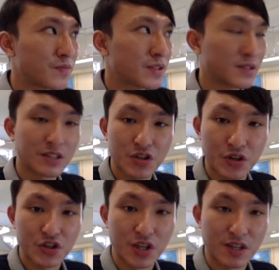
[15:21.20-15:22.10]
the
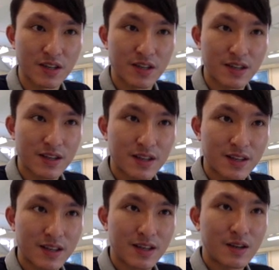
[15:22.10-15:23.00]
detergent
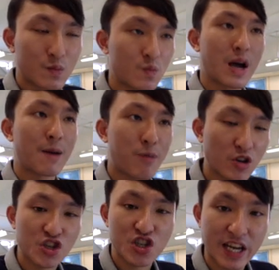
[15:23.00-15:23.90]

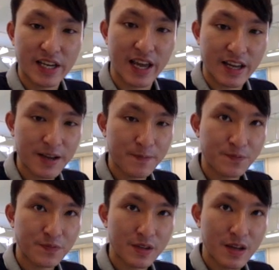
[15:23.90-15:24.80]
upon shaking,
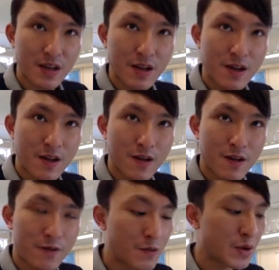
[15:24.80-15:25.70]

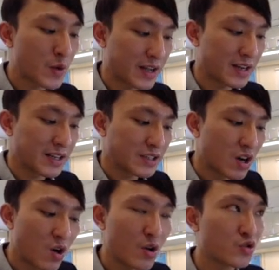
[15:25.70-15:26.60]
very quickly the
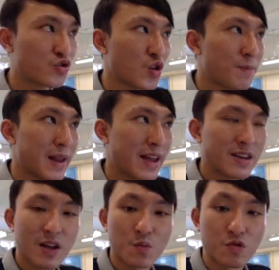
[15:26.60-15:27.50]
oil droplet
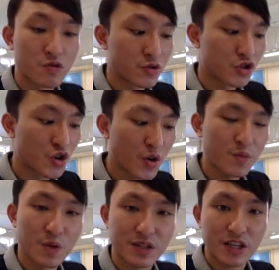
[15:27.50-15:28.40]
will
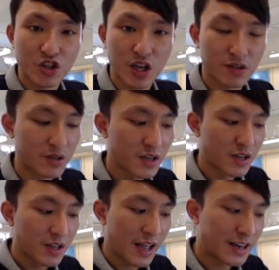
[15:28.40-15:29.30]
join with each other
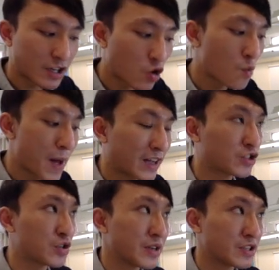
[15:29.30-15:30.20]
and then go back
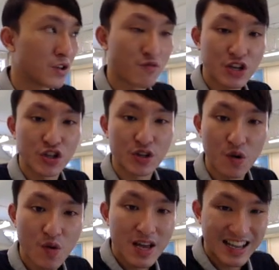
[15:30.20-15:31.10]
to its
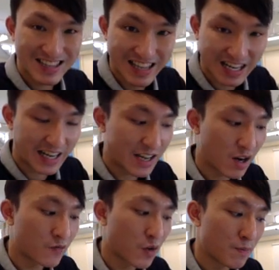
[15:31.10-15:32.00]
original thick layer
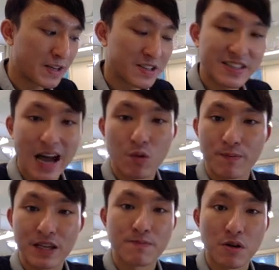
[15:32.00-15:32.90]
of oil, because that would
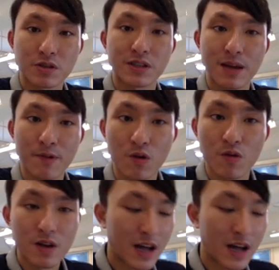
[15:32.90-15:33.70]
be the most stable